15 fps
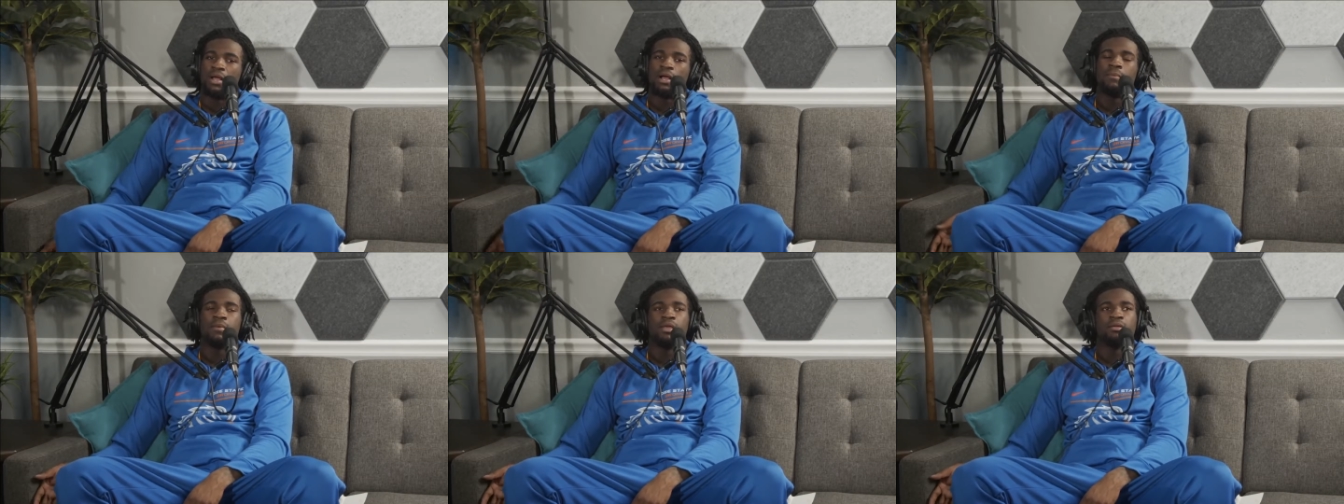I
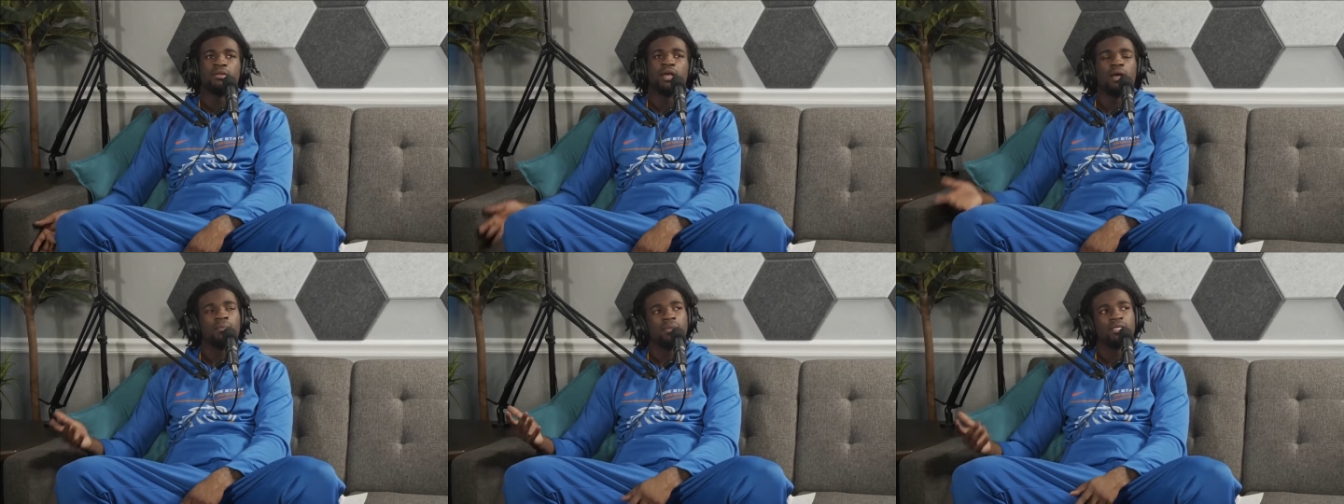made
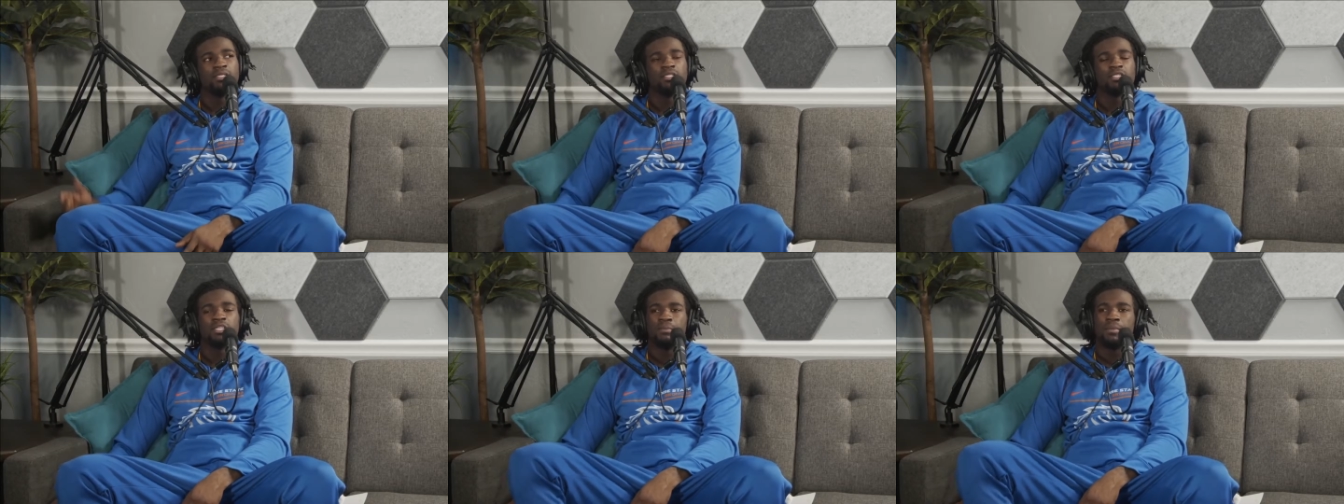the
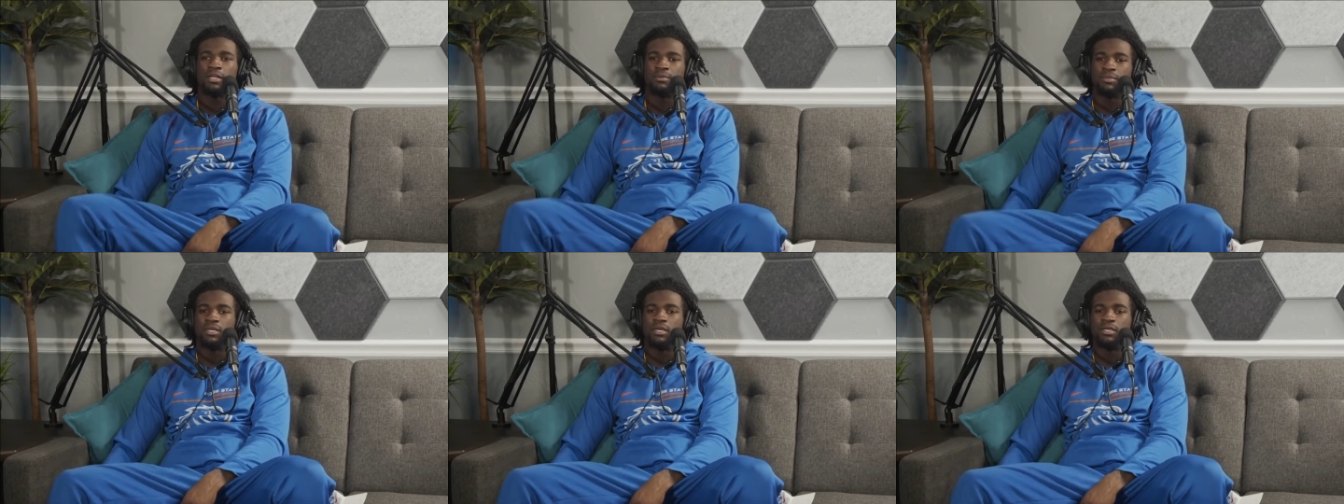decision to come back
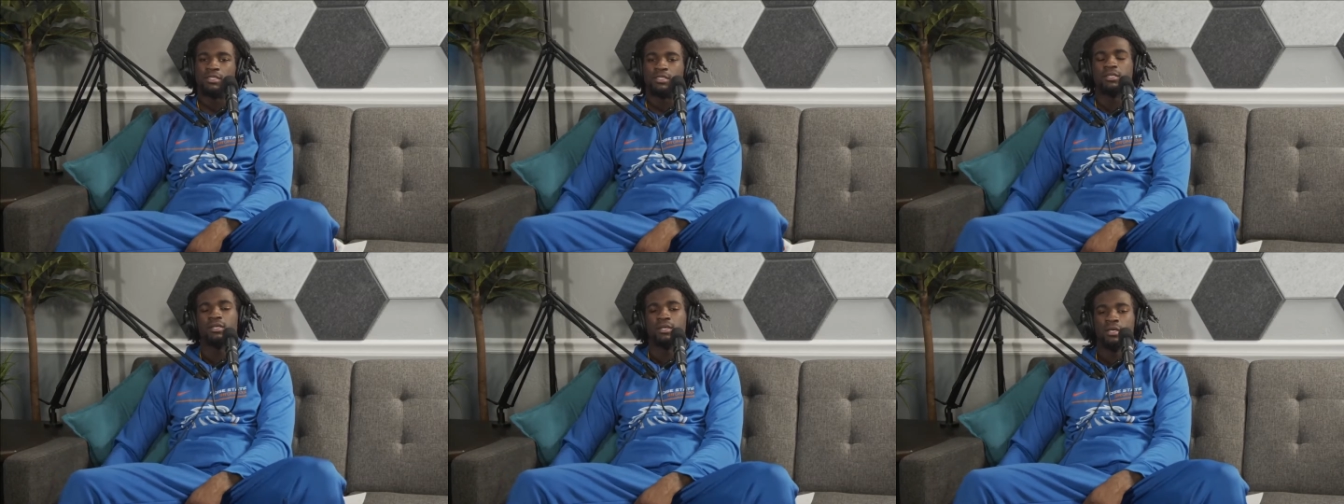
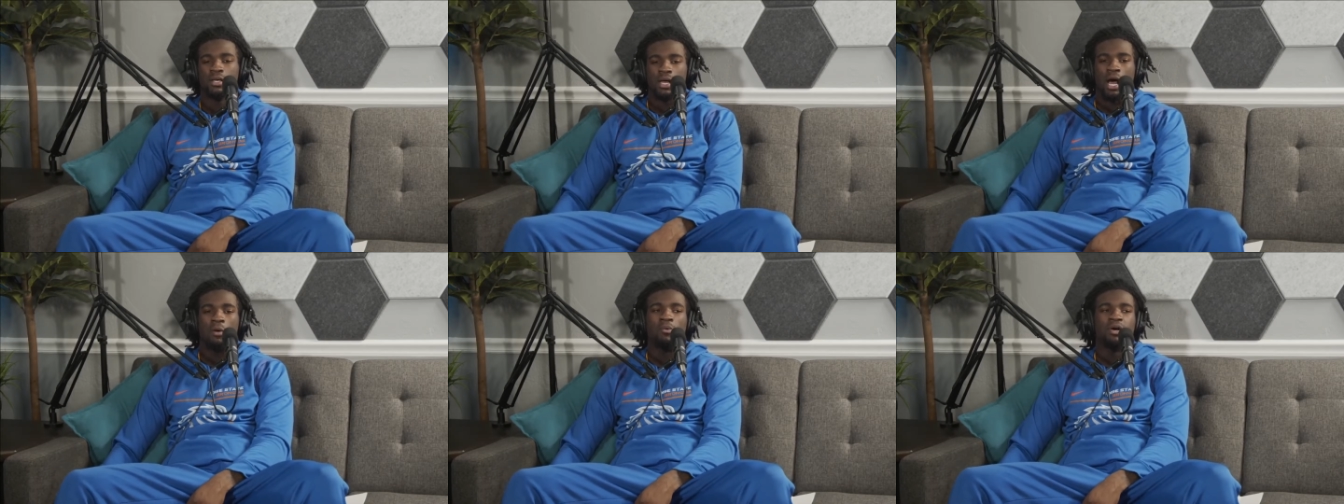because
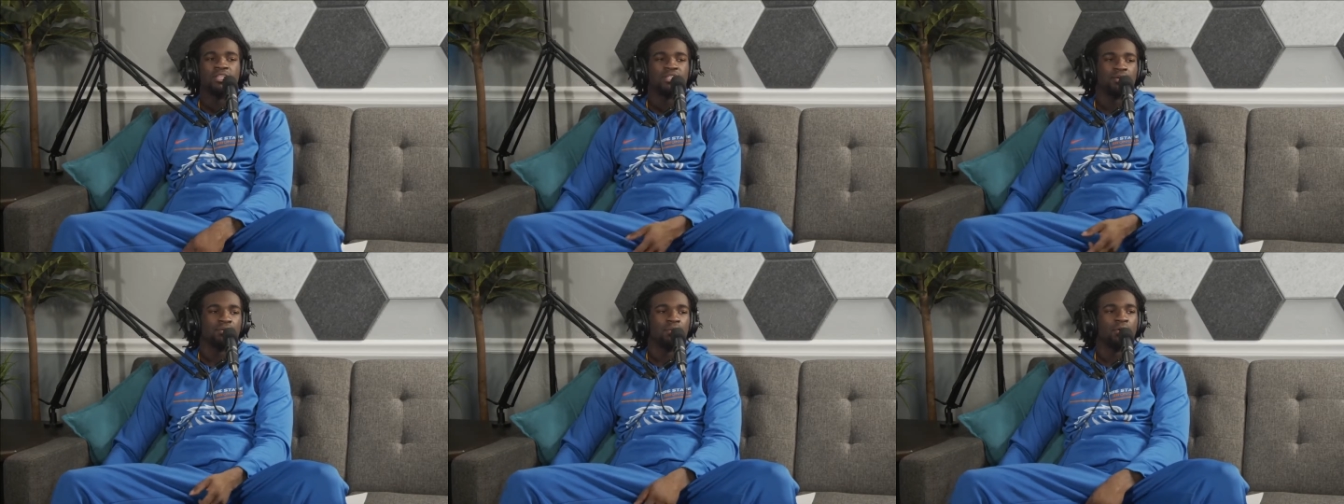I wanted
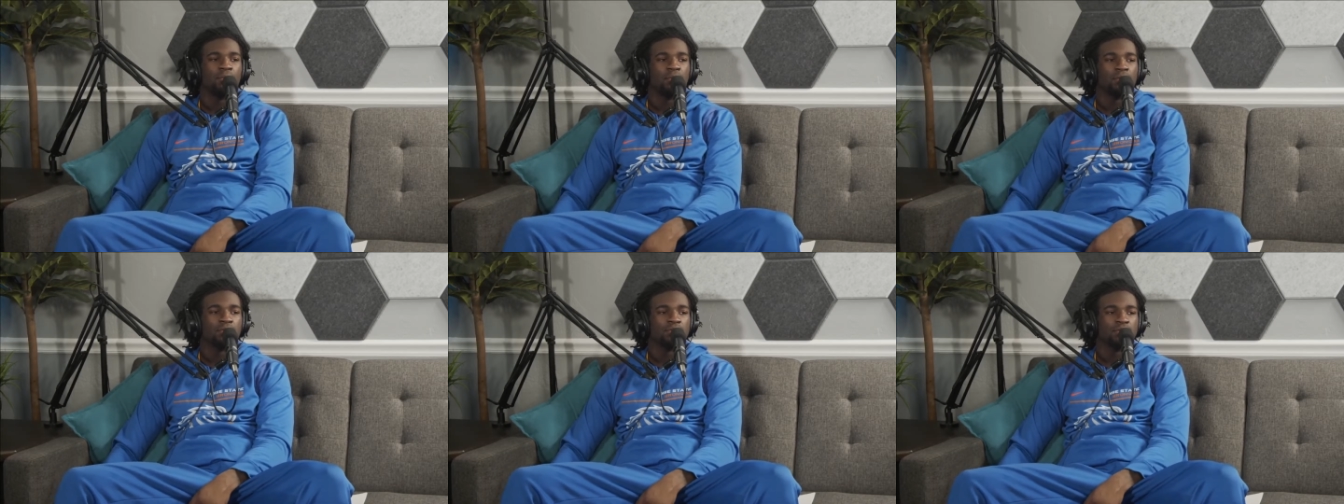to grow
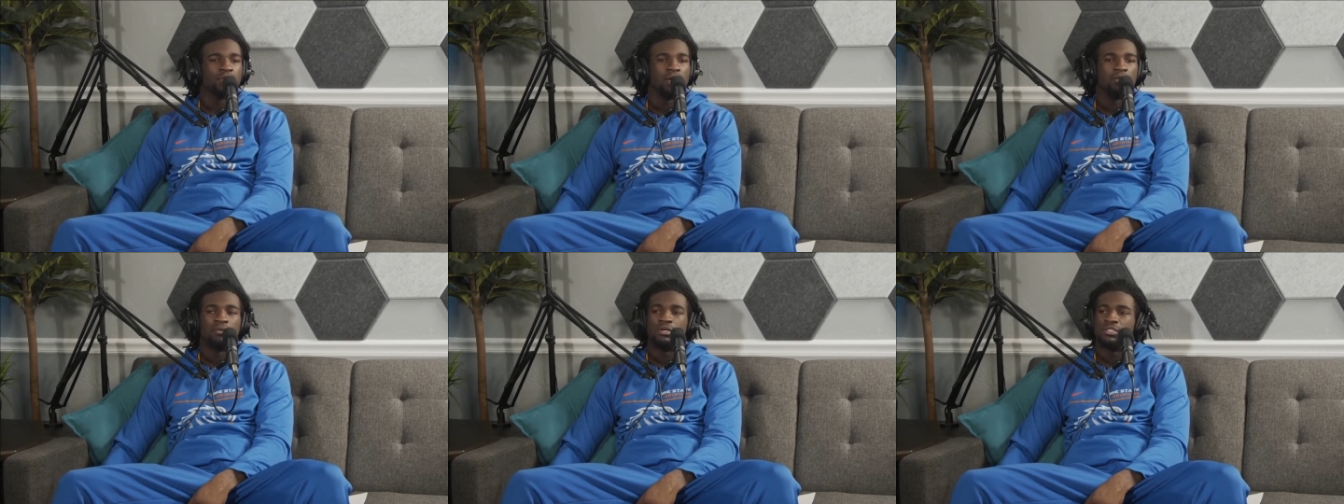personally. I
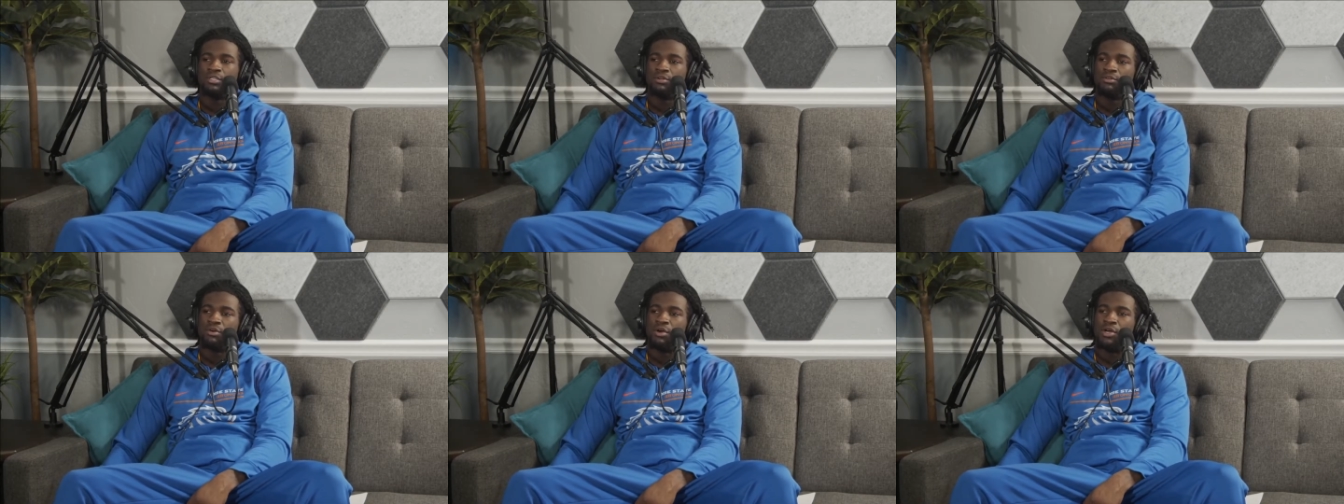wanted to
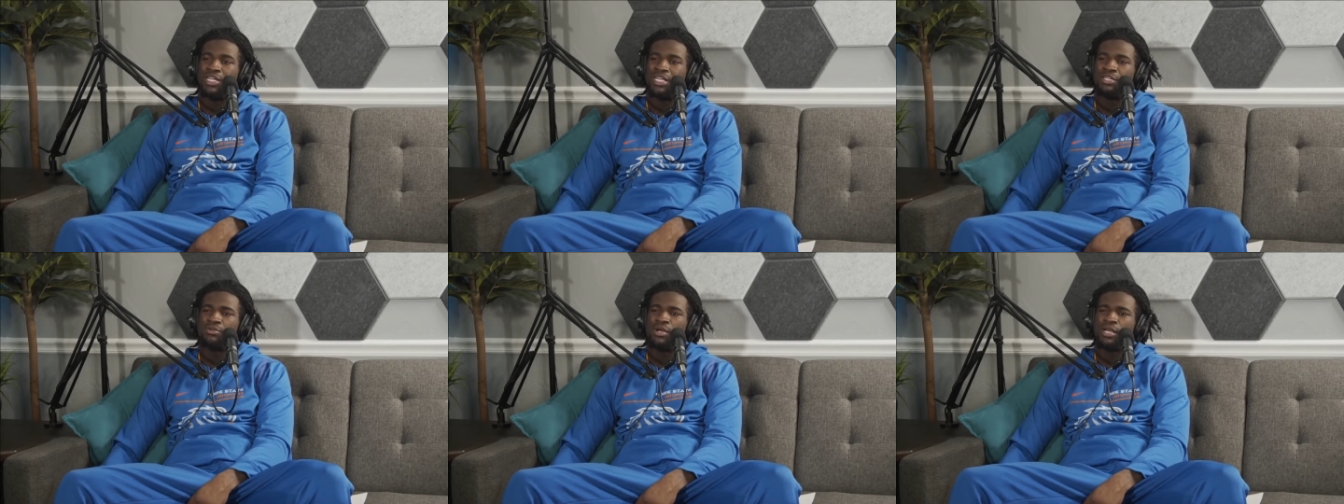grow, and I
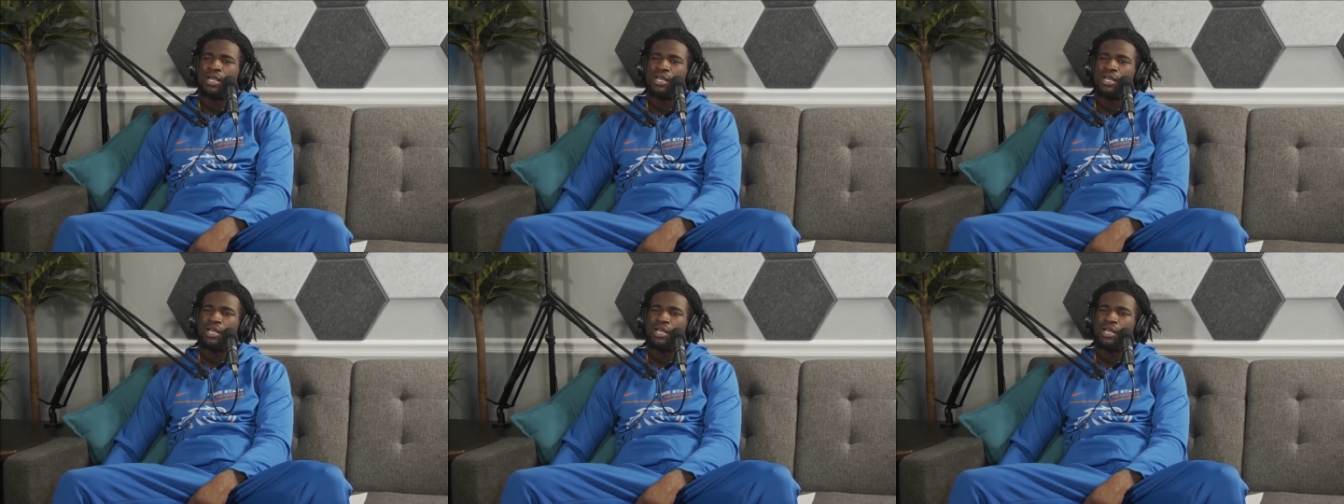knew I